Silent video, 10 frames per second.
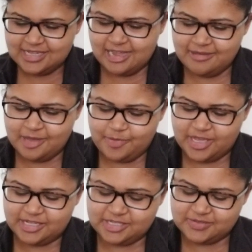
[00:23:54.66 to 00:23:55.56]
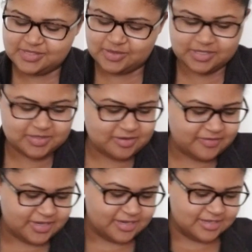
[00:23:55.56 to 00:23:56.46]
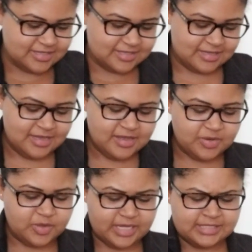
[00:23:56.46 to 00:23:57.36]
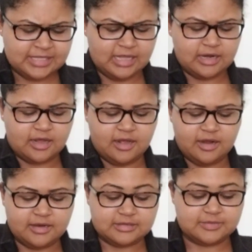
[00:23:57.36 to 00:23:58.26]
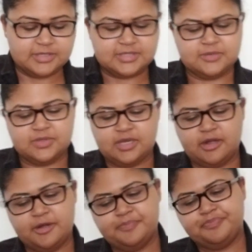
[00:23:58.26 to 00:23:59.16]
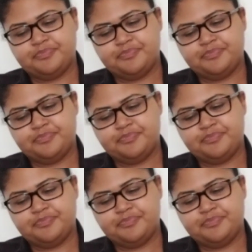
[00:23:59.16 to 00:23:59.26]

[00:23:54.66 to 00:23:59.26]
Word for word: Tell me about Page of Swords in reverse. Ooh, that's a lot of cards. Let's see what they are.